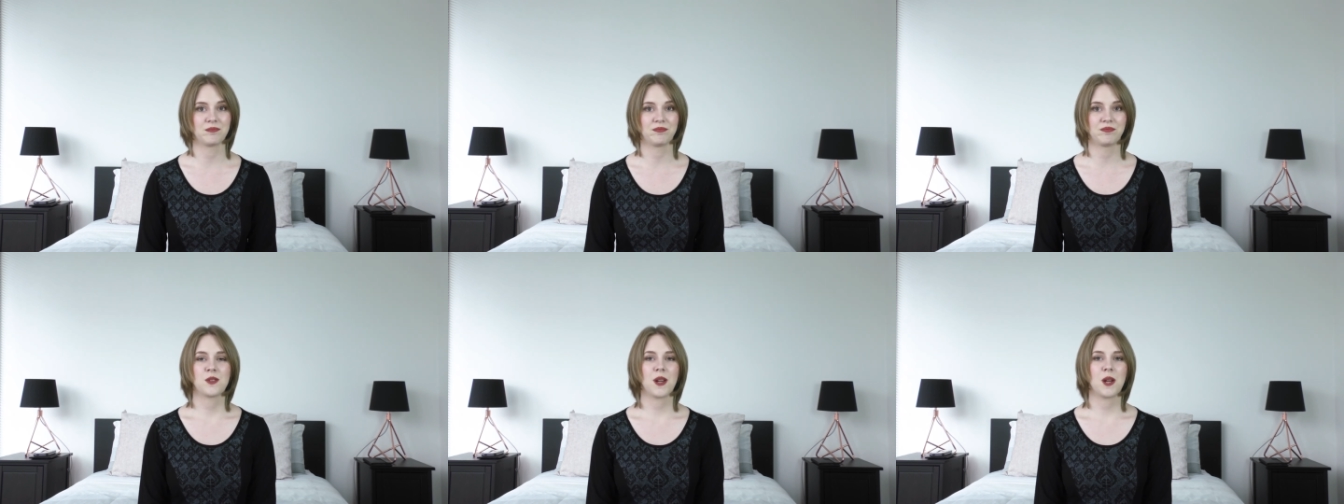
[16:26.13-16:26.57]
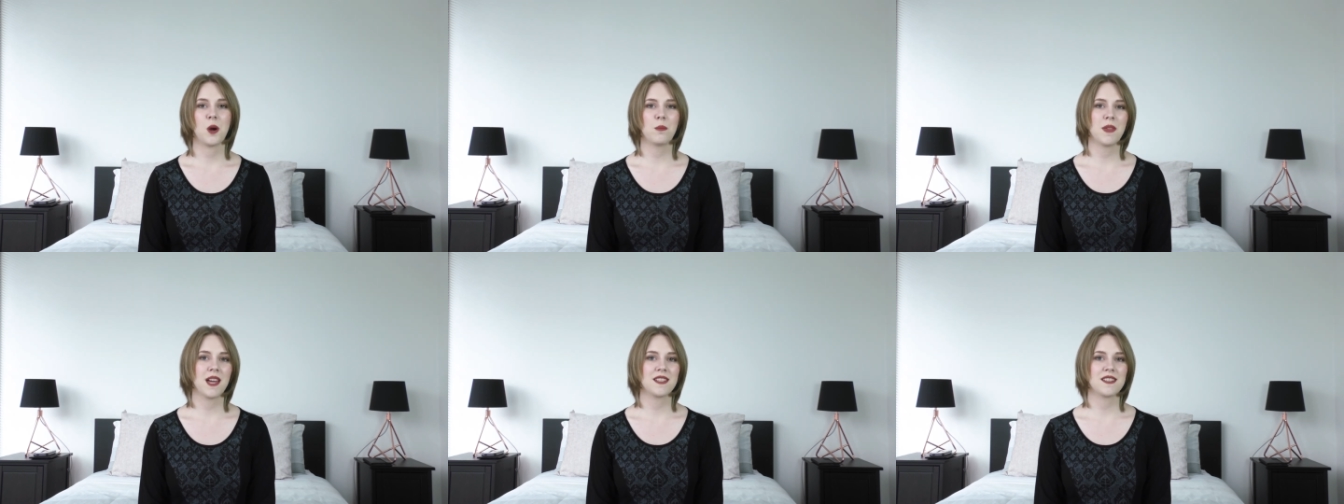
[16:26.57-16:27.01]
So I
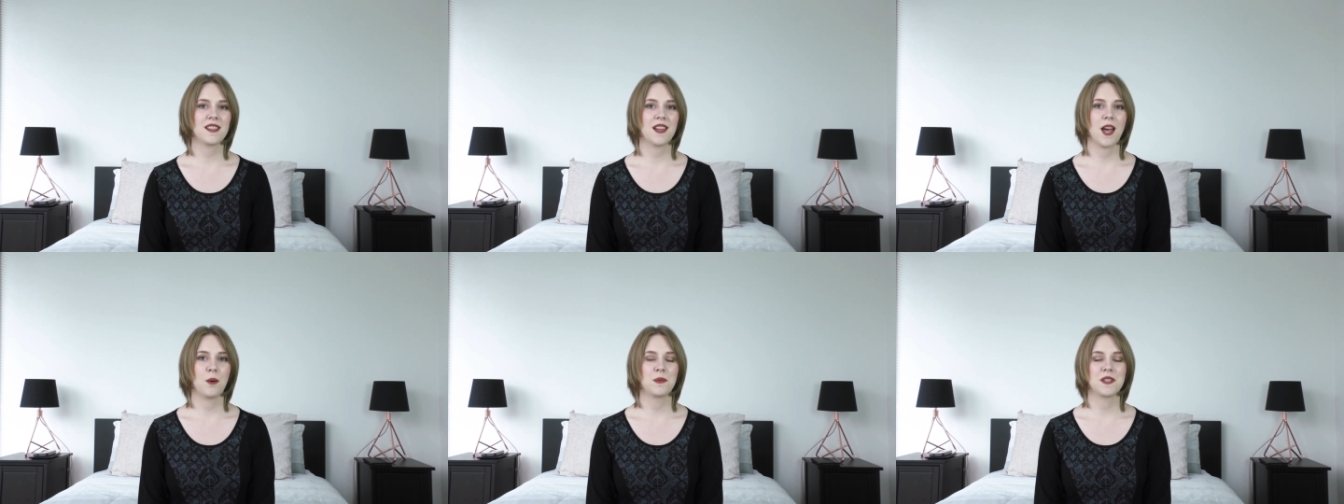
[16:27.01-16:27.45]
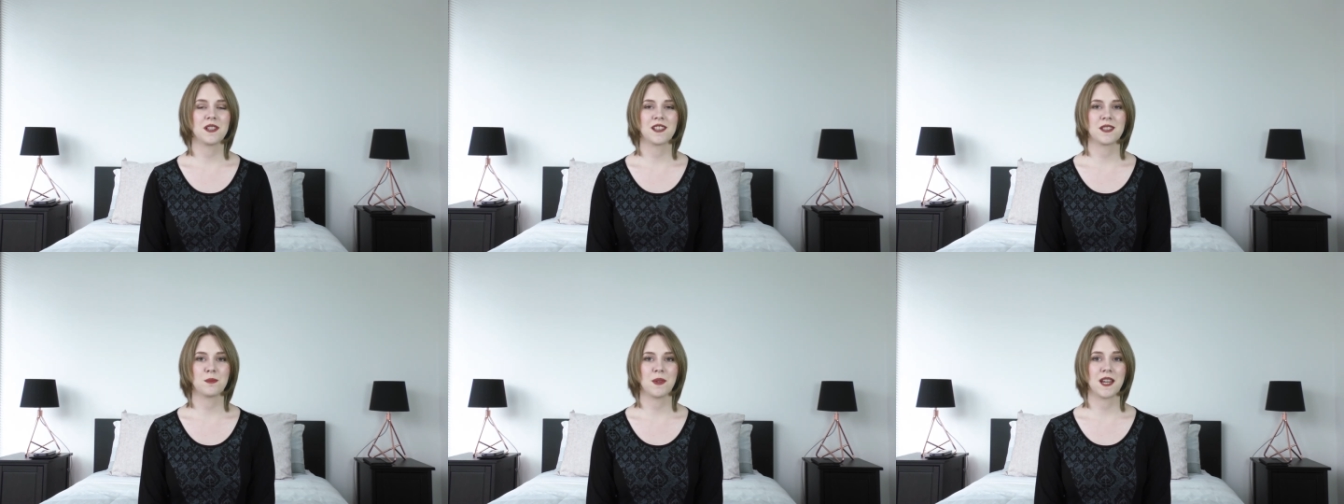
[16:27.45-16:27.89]
hope that's helped to
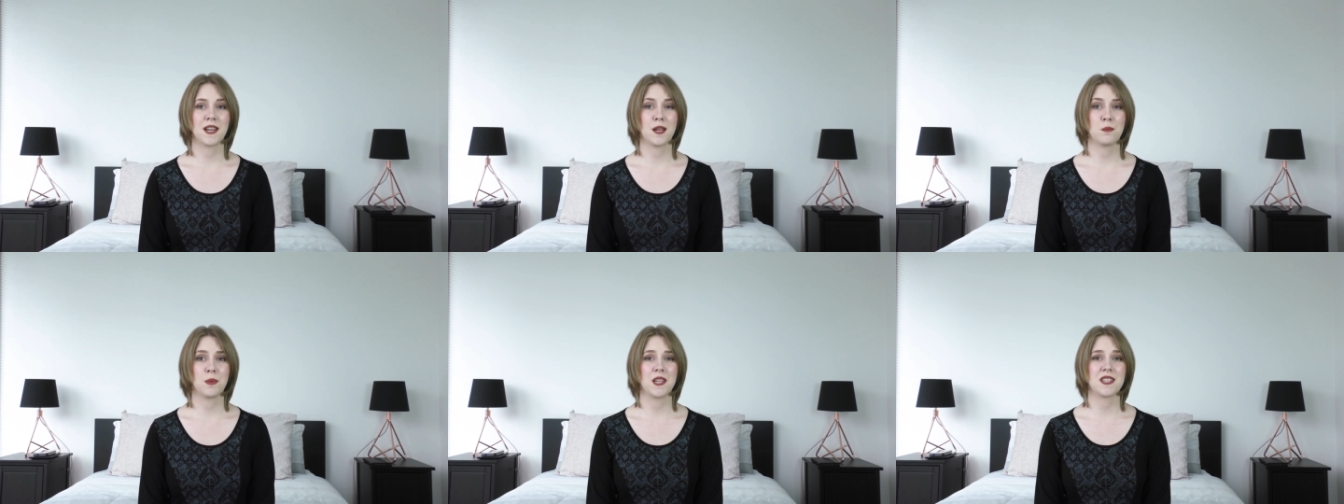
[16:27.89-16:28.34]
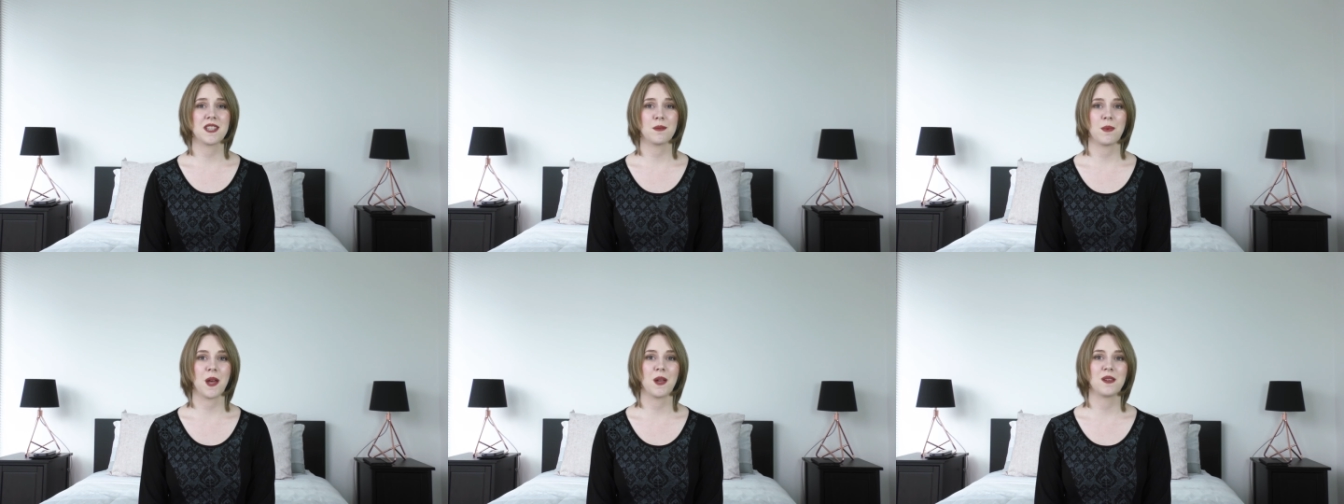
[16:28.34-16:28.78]
explain a bit
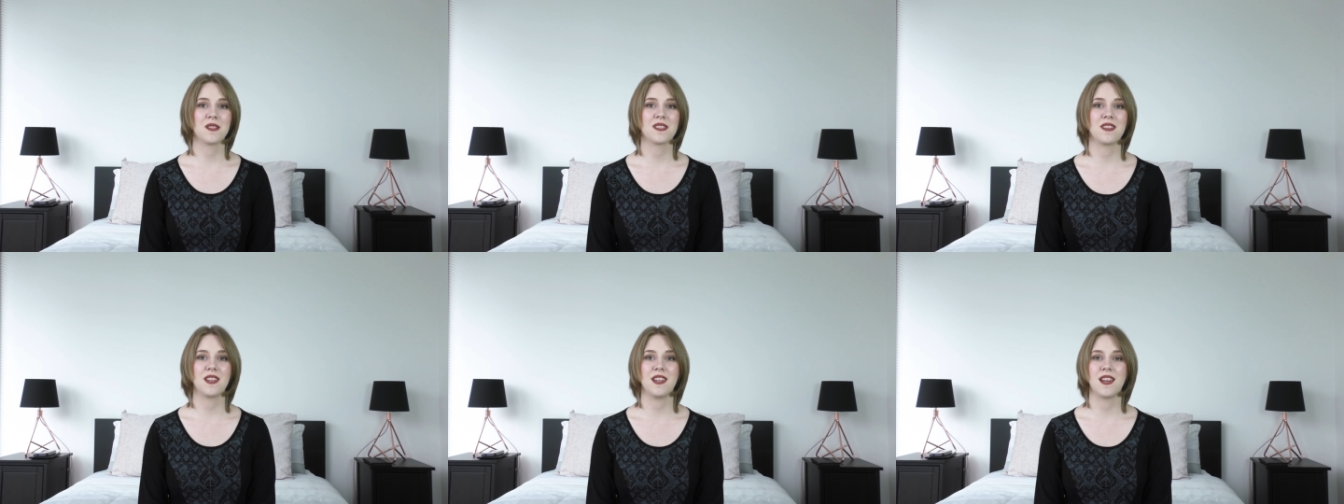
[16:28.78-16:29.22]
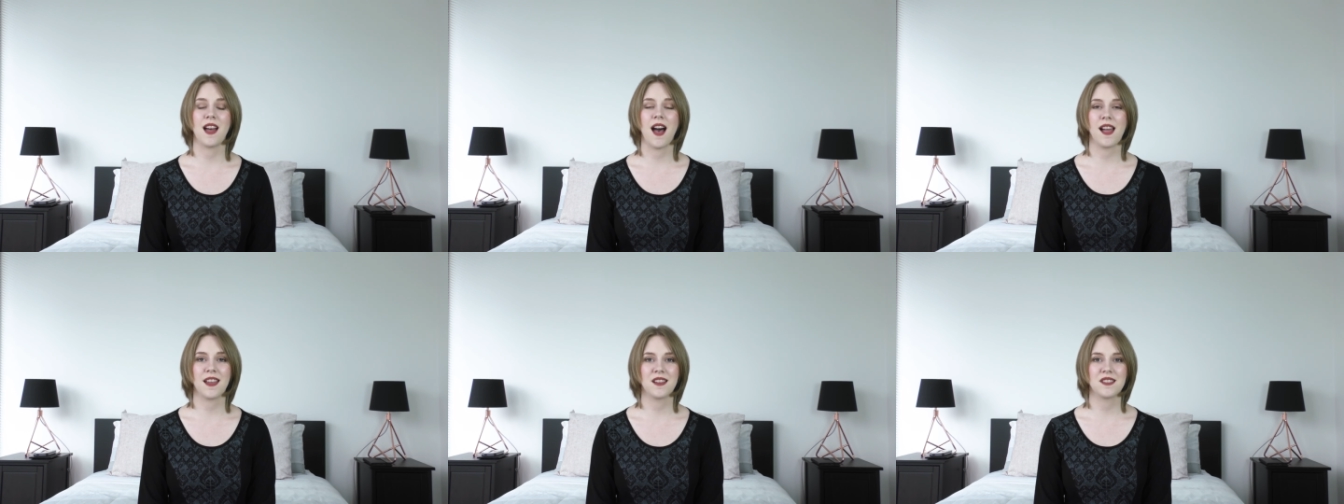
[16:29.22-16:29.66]
about the
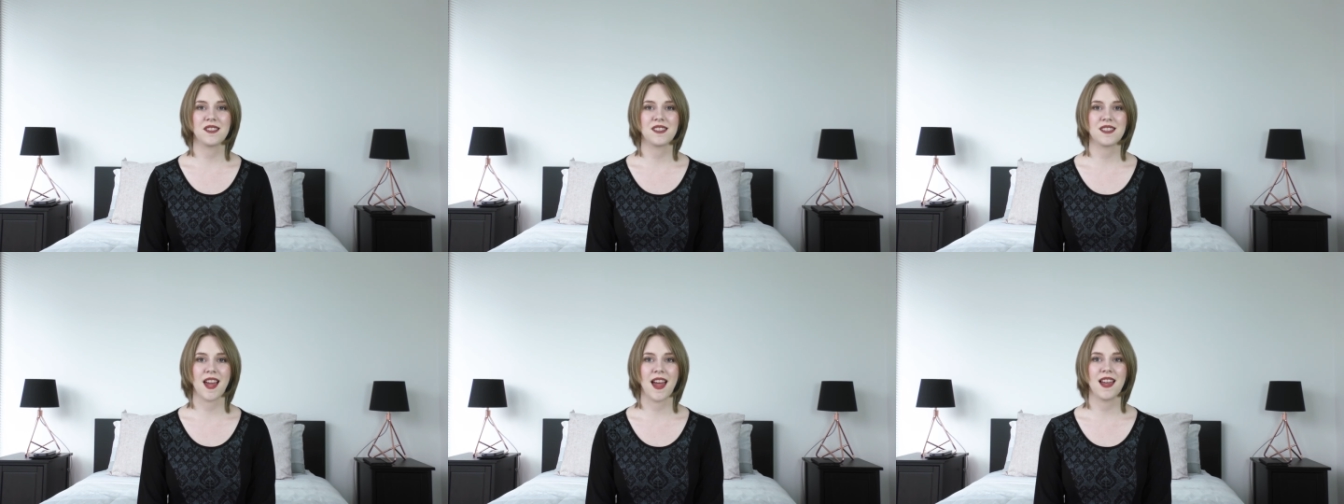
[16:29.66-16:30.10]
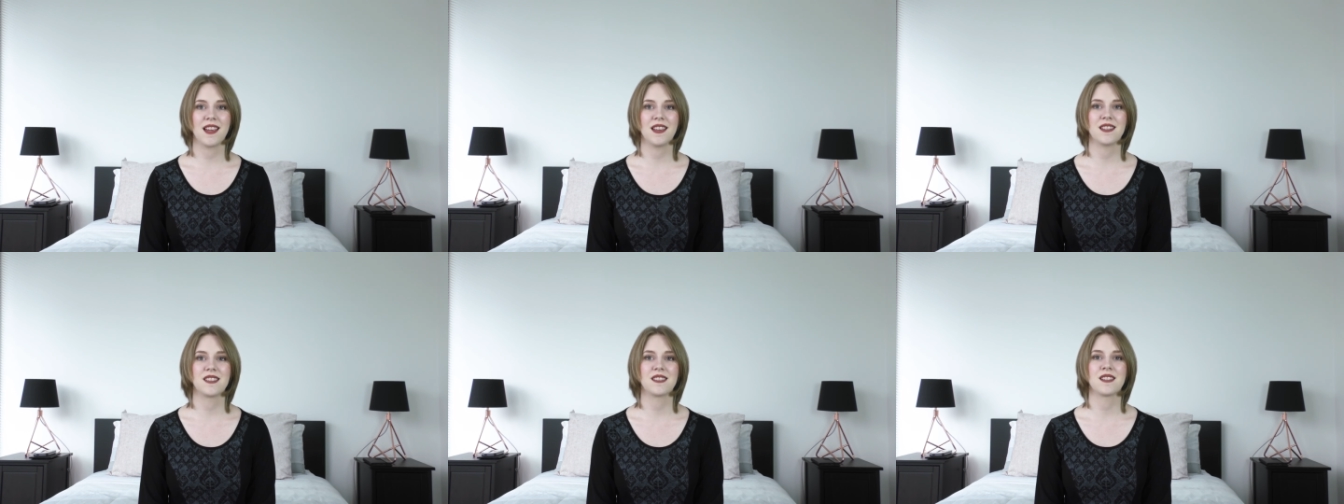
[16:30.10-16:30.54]
IELTS
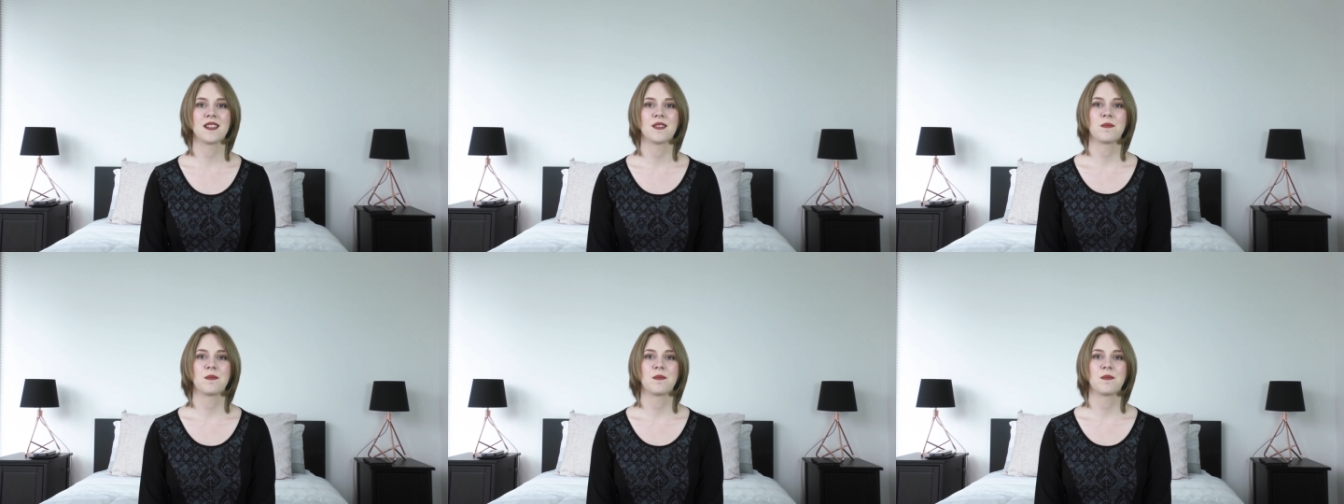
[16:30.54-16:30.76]
test.